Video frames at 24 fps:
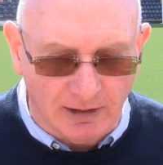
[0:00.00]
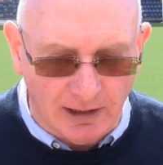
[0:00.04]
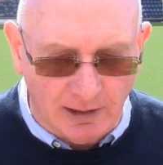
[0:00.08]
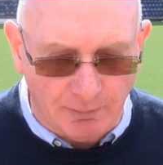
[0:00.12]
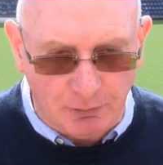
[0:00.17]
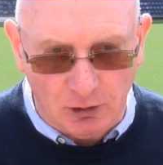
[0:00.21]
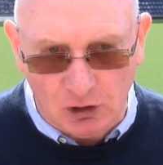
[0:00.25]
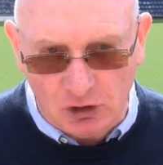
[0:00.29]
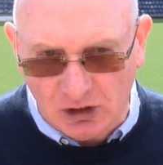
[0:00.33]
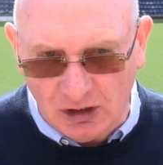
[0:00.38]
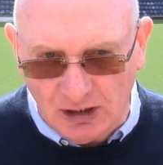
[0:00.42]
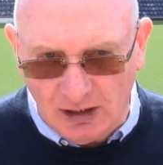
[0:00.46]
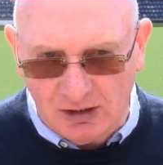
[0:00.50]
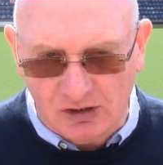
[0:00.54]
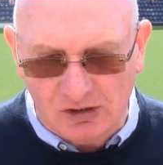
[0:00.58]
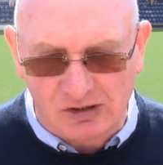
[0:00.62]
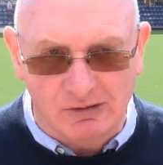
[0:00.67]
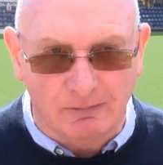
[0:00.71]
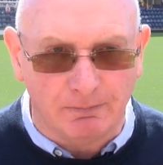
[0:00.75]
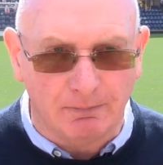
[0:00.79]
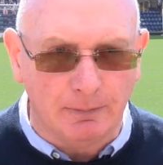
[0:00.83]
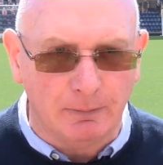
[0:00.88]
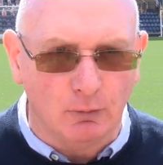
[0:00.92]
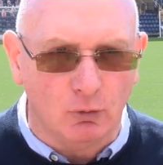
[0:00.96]
I appreciate
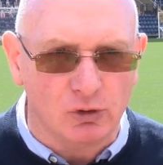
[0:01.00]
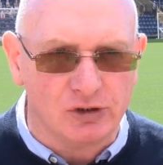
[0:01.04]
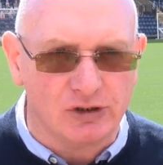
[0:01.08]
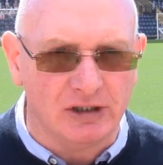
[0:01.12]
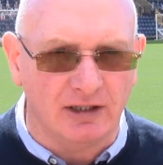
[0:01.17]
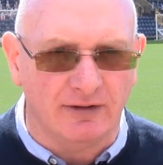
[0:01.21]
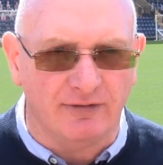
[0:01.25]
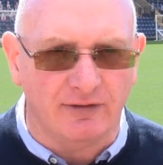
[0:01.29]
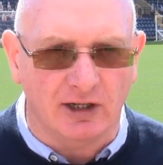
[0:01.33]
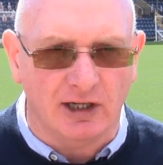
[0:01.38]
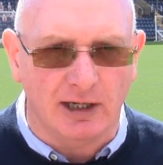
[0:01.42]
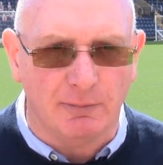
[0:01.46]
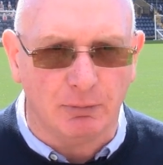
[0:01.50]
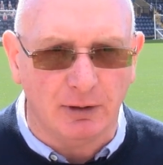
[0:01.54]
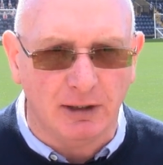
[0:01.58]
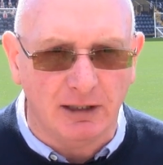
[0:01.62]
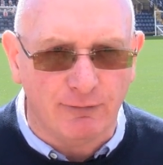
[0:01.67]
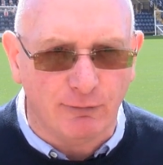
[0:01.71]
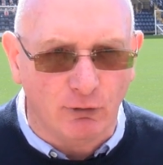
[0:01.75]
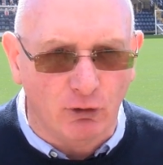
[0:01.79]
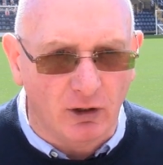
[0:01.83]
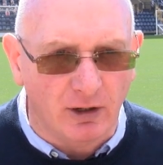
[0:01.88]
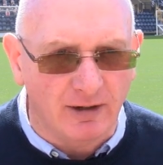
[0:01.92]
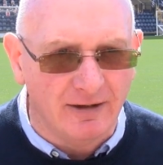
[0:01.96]
some people will say they're nothing to play
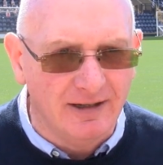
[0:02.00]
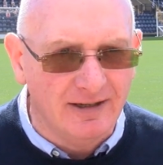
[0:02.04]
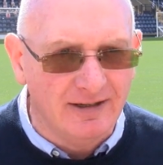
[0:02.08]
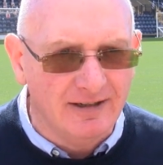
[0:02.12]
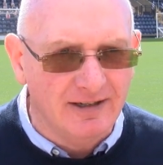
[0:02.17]
for,